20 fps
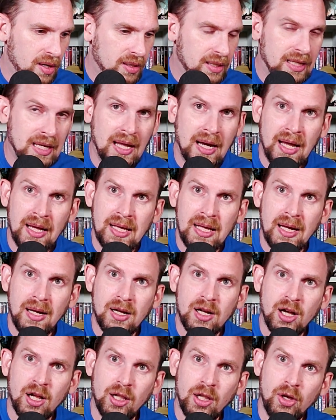Can I get a
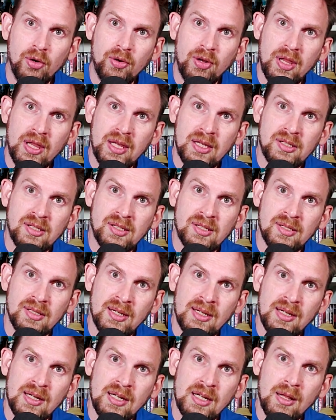cologne of this?
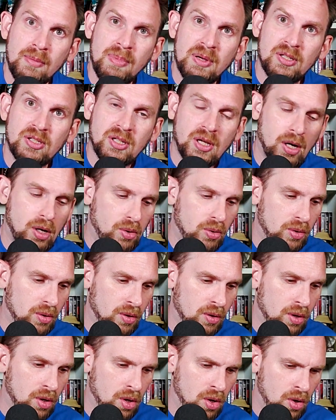Nabisco.
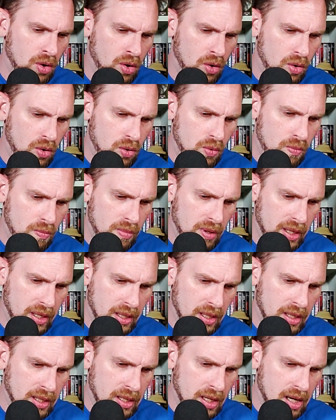Oh my
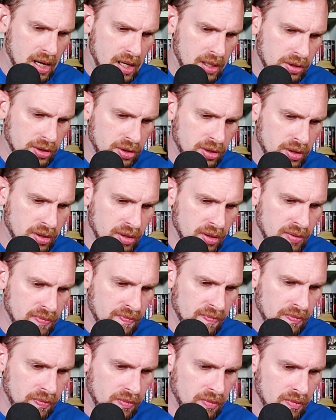gosh.
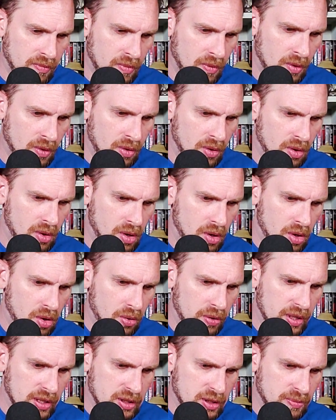Oh,
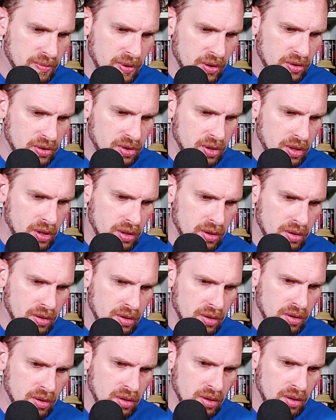that smells good.
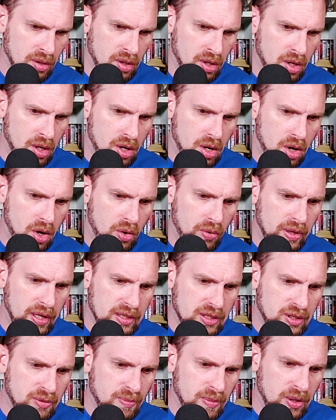Oh, that
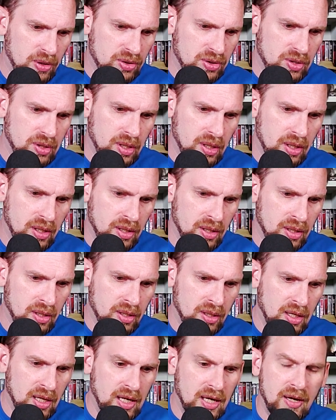smells good.
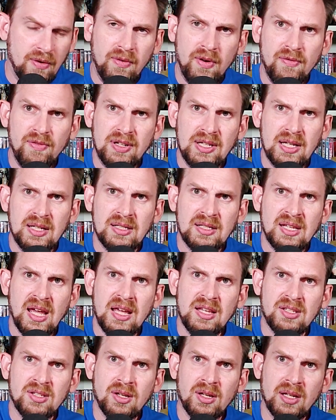Even if it doesn't
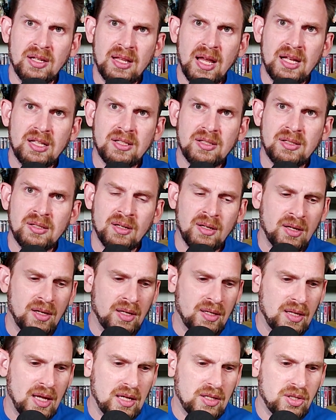taste good, that's
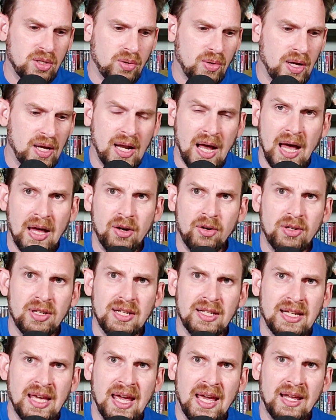all right. I don't
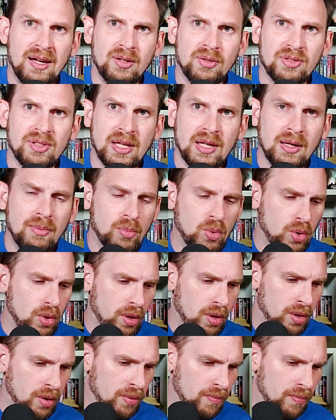need candles anymore.